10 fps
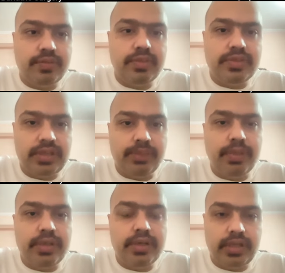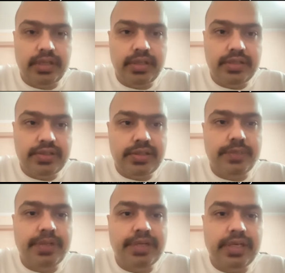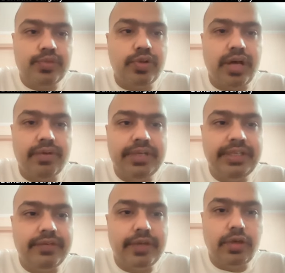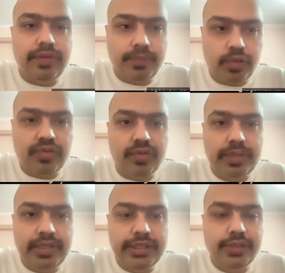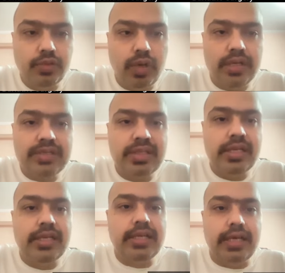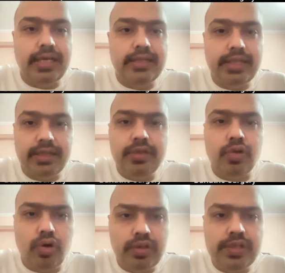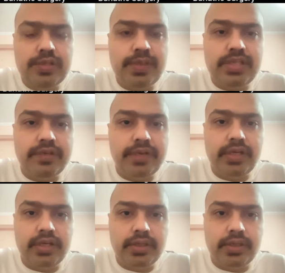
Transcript: supper and the sleeping time should have an interval of approximately 2 hours. And then non-specific